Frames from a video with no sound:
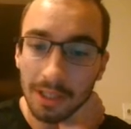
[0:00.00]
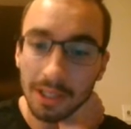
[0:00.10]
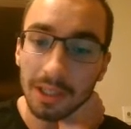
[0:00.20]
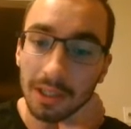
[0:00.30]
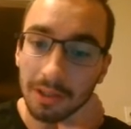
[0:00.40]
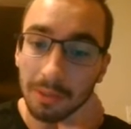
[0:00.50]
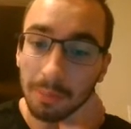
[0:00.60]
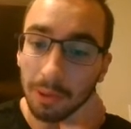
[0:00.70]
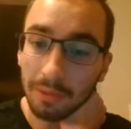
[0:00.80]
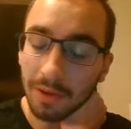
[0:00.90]
hitting another
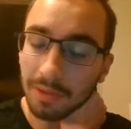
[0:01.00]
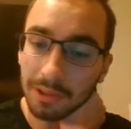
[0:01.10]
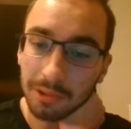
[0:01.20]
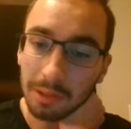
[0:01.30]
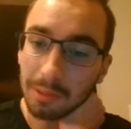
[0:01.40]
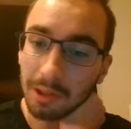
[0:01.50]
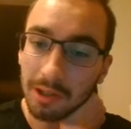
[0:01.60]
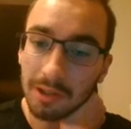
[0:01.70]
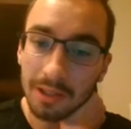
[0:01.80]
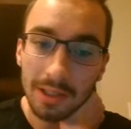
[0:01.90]
0.5 kilogram
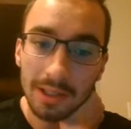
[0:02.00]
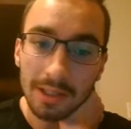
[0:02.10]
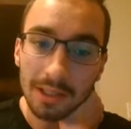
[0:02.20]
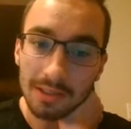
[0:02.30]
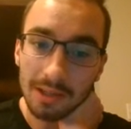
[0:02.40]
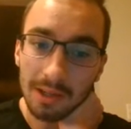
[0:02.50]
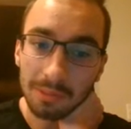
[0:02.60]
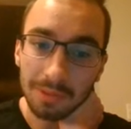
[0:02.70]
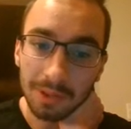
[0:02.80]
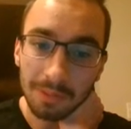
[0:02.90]
cart that is not
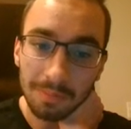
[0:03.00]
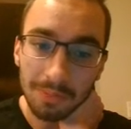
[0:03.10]
moving.